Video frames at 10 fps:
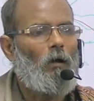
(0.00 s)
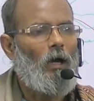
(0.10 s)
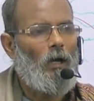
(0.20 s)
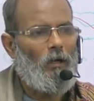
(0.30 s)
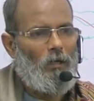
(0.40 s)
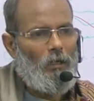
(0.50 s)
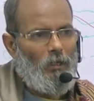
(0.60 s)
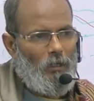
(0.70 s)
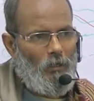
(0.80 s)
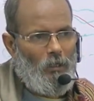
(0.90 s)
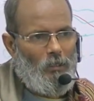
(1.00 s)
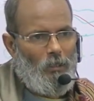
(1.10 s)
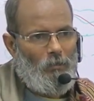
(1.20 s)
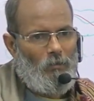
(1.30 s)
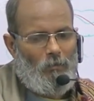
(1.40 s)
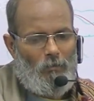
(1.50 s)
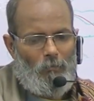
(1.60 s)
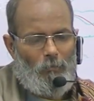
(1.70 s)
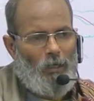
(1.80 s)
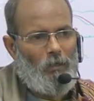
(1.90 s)
and it increases
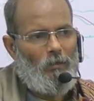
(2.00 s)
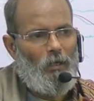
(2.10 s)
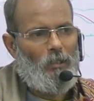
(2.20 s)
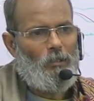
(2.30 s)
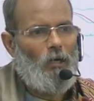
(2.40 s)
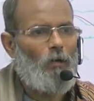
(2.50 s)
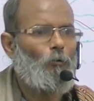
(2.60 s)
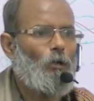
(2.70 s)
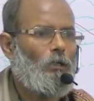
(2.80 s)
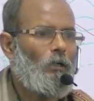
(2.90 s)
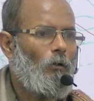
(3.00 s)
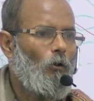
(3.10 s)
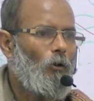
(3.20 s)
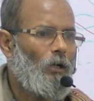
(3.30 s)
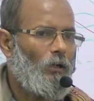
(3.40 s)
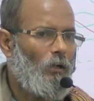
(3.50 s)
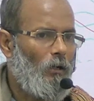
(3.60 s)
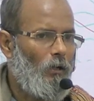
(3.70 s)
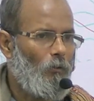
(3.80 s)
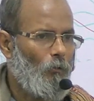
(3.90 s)
by external rotation or
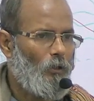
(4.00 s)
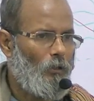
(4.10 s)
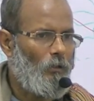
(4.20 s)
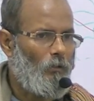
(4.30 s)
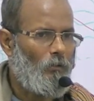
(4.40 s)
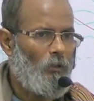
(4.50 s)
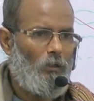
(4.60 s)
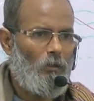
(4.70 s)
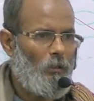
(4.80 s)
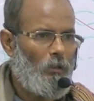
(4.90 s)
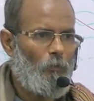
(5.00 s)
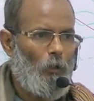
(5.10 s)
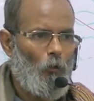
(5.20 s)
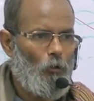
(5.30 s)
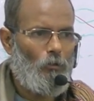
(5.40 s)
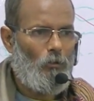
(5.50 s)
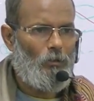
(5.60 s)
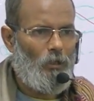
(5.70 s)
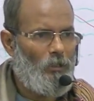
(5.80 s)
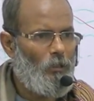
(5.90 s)
internal rotation, that is, it will cause
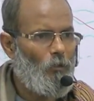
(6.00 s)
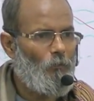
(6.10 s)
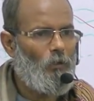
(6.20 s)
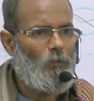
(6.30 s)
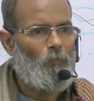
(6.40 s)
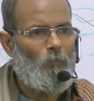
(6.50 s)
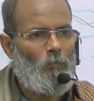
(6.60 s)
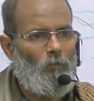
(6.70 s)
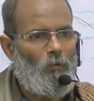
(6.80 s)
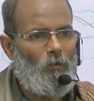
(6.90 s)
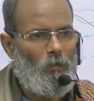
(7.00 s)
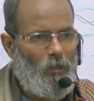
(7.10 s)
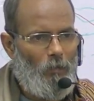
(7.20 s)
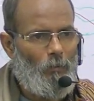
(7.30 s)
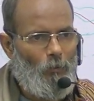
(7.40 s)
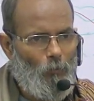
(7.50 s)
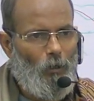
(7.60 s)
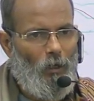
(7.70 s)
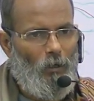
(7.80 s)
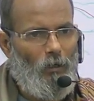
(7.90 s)
stretching of the ligament,
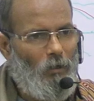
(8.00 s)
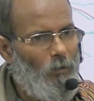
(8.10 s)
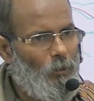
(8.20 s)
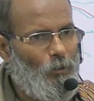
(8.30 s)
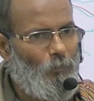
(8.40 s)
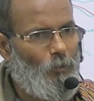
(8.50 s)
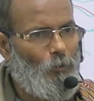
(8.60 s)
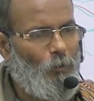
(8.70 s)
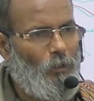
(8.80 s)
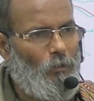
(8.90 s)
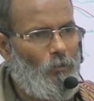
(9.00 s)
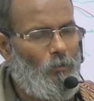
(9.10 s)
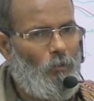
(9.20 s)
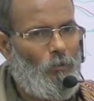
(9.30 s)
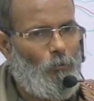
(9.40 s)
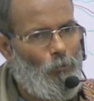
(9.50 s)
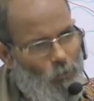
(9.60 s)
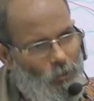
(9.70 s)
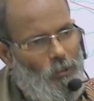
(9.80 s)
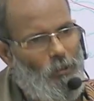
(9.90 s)
collateral ligaments of the joint. So
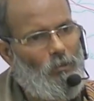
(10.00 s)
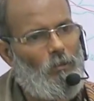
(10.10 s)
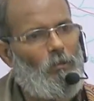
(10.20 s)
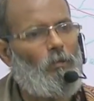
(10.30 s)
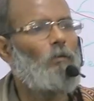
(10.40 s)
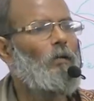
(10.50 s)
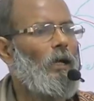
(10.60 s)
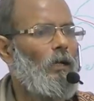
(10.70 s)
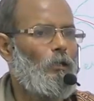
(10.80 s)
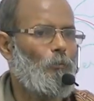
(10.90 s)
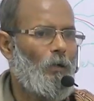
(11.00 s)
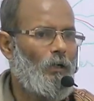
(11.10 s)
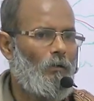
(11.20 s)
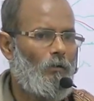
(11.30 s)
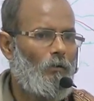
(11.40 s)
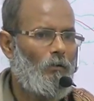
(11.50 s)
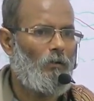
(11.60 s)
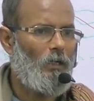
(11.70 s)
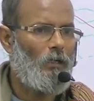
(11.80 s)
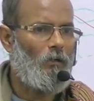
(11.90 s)
this is ankle sprain,
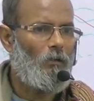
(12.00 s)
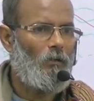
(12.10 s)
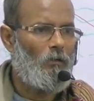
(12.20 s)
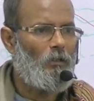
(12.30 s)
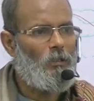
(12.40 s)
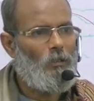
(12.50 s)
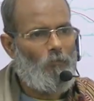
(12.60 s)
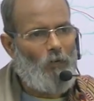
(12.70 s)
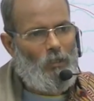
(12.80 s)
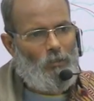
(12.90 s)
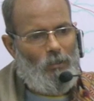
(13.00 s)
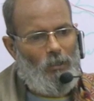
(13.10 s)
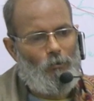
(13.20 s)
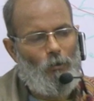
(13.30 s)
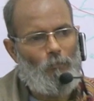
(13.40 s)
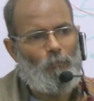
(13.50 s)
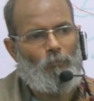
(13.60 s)
right? This is the first stage of